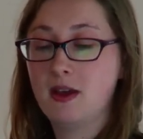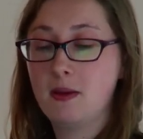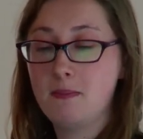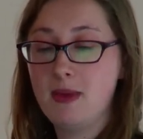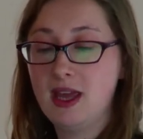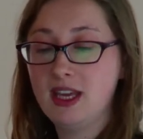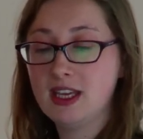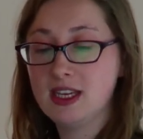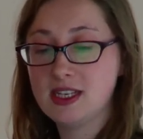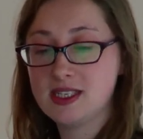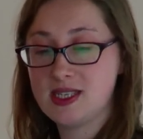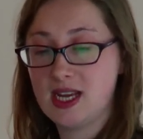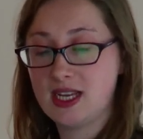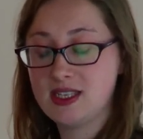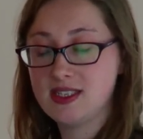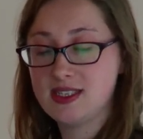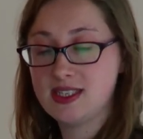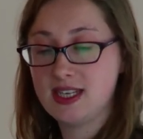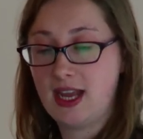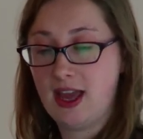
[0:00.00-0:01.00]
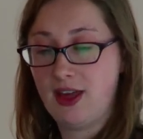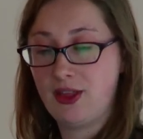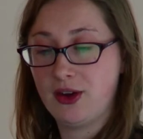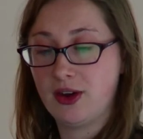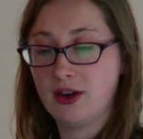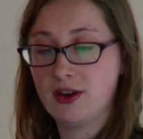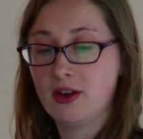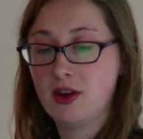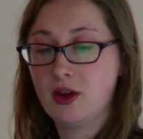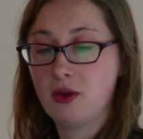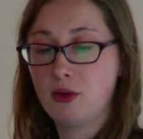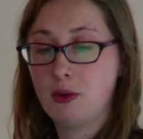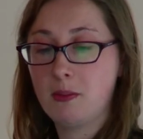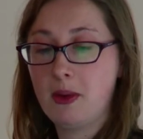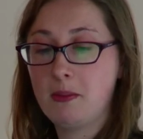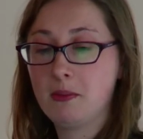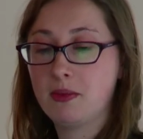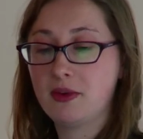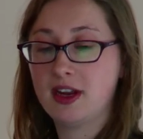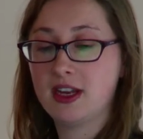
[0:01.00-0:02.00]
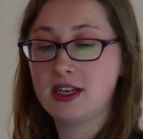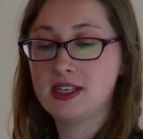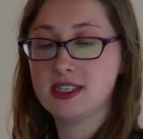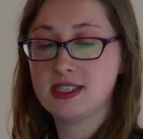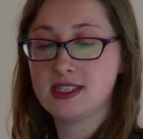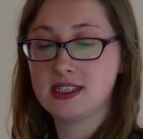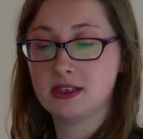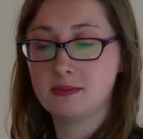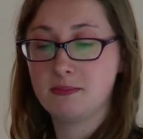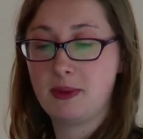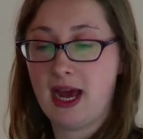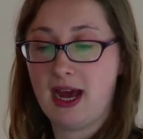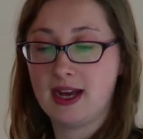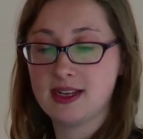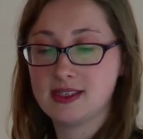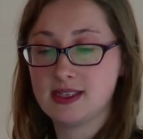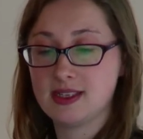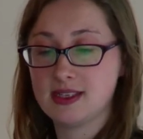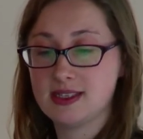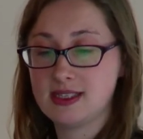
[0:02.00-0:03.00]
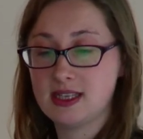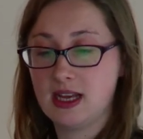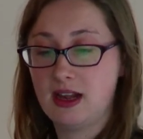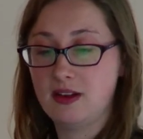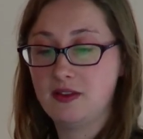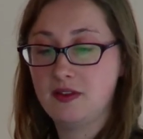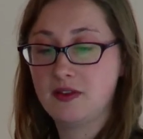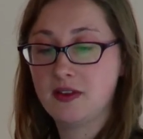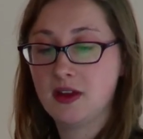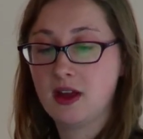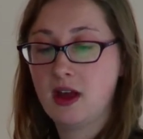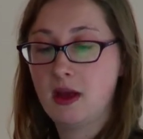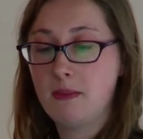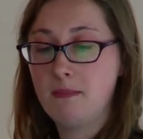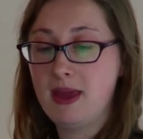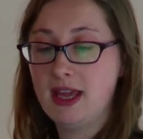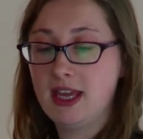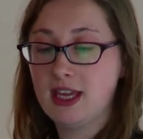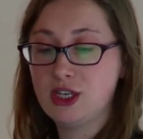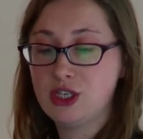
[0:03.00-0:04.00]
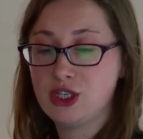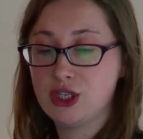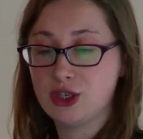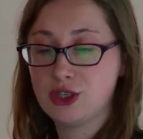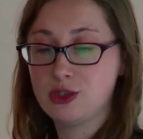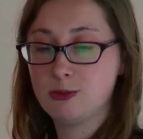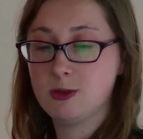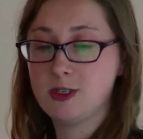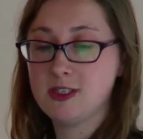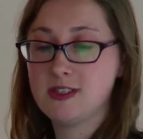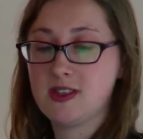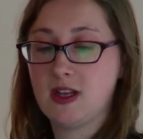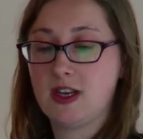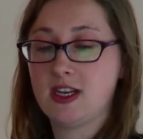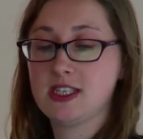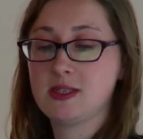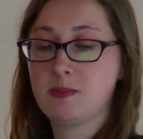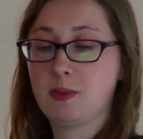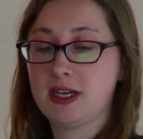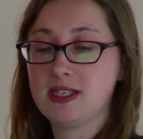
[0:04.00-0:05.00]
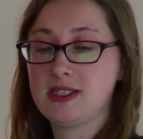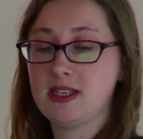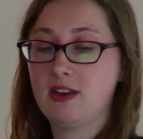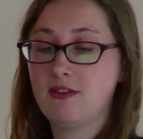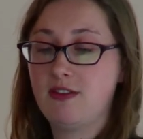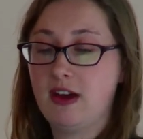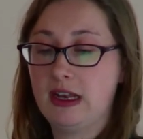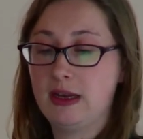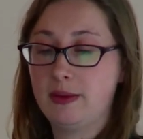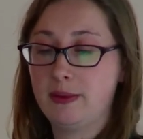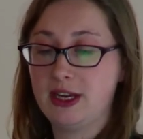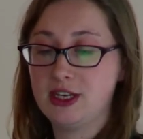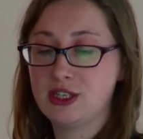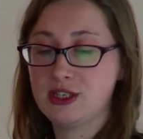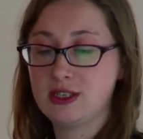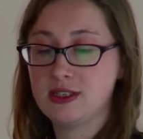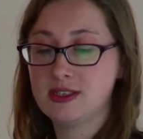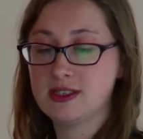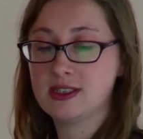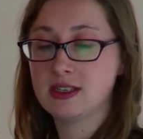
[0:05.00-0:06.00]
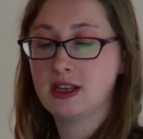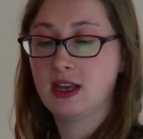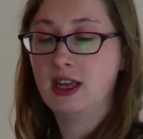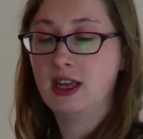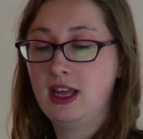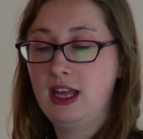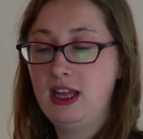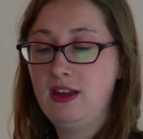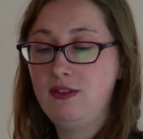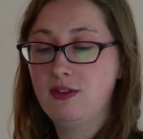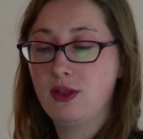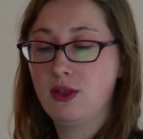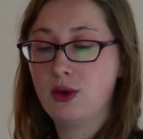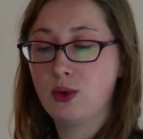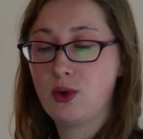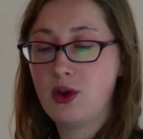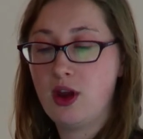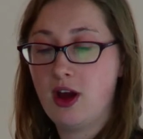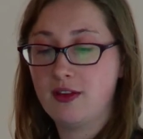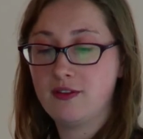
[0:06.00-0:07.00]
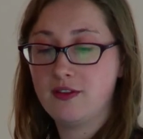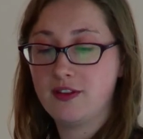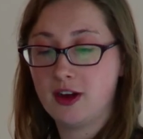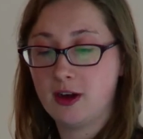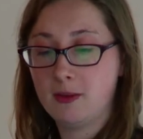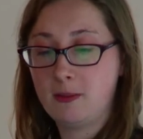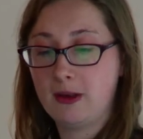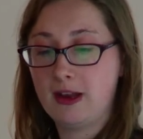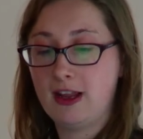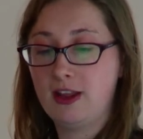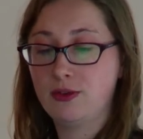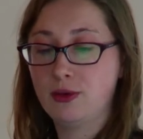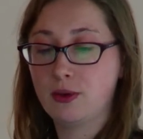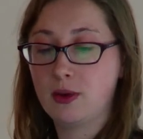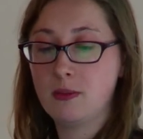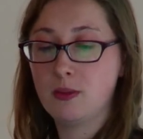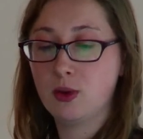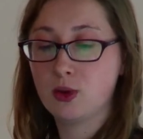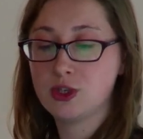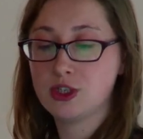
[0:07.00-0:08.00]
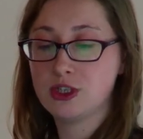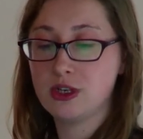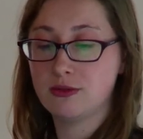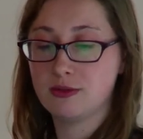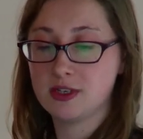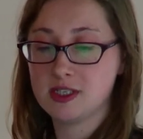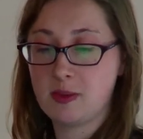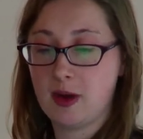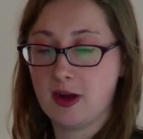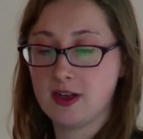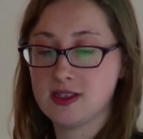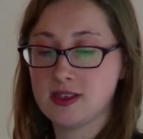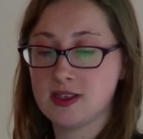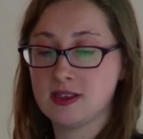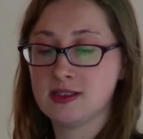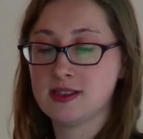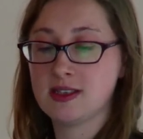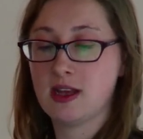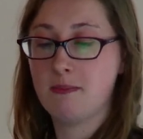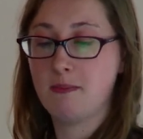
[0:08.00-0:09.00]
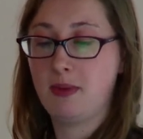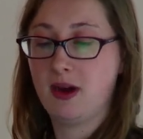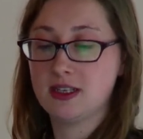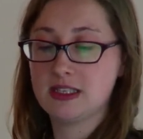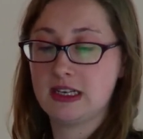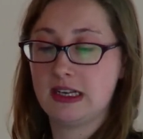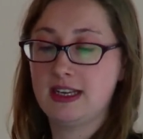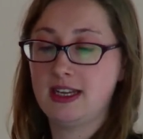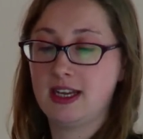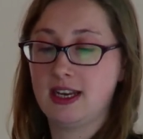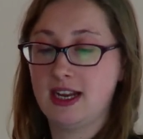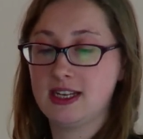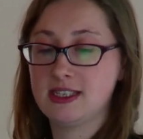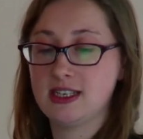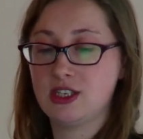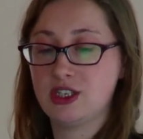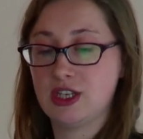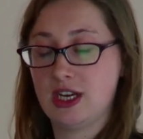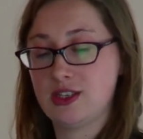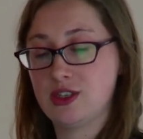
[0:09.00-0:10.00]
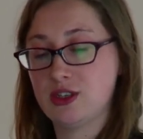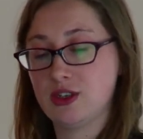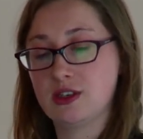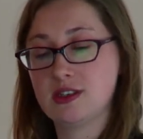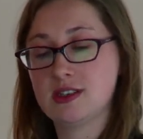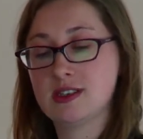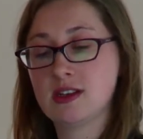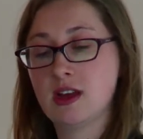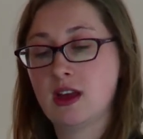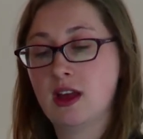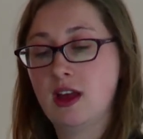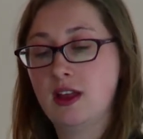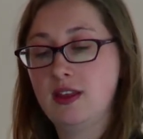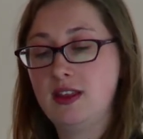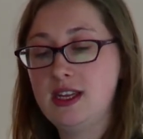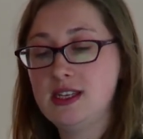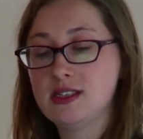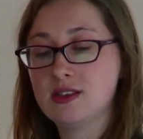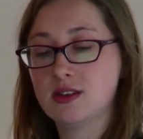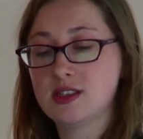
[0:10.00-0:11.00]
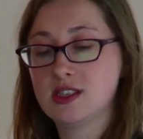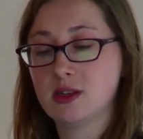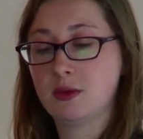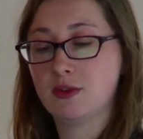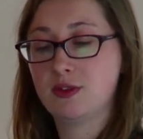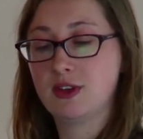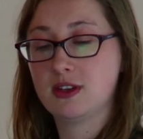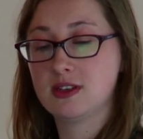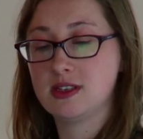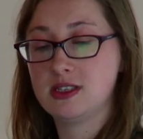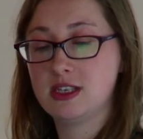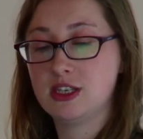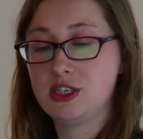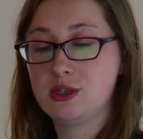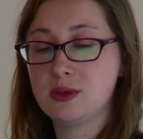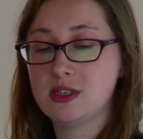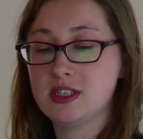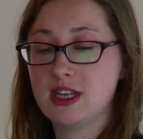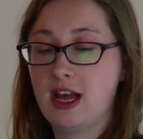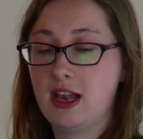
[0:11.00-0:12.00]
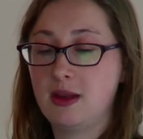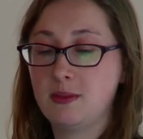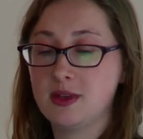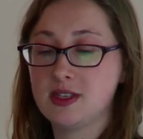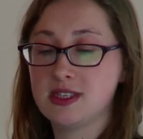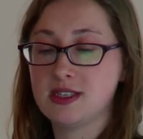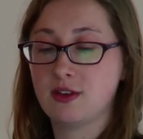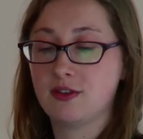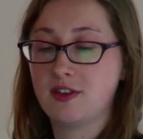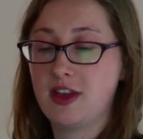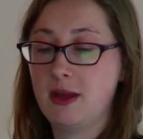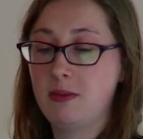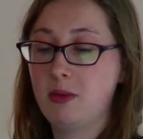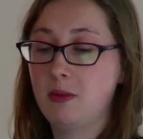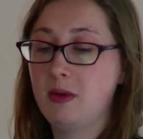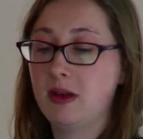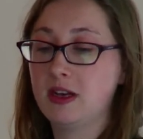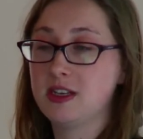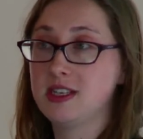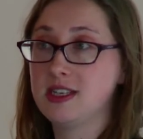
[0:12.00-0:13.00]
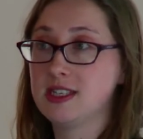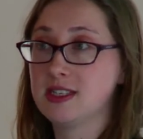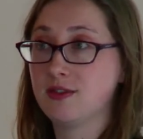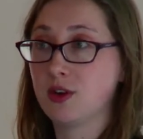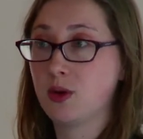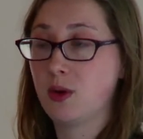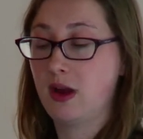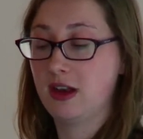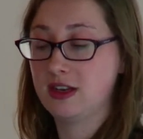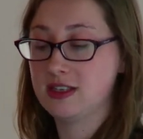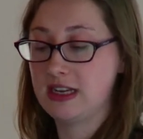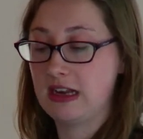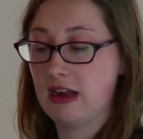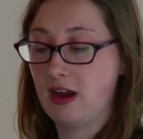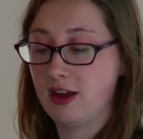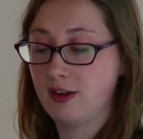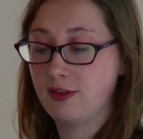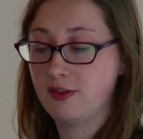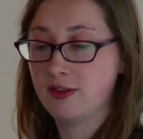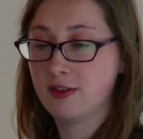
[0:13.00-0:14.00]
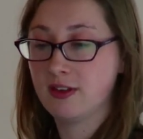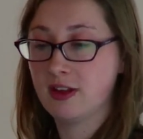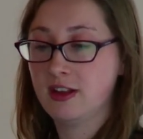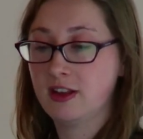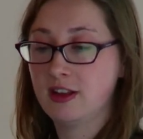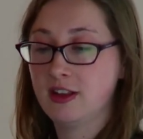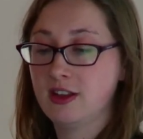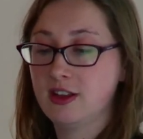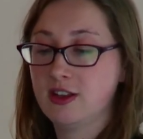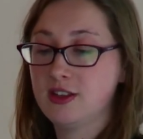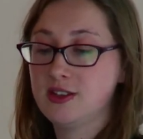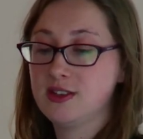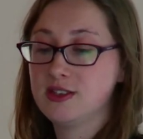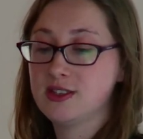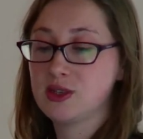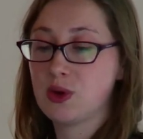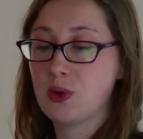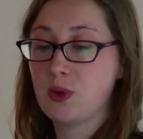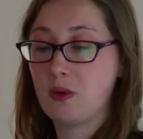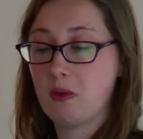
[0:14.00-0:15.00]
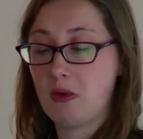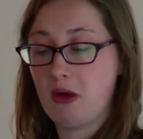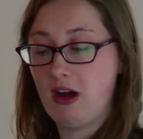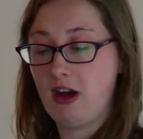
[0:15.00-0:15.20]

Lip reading: Making sense together, remembering a distant past and self, making judgments and expressing evaluations, even though non-verbally through emotional responses and bodily kinetic gestures. These are some of the constituent elements of capabilities of a quality life. So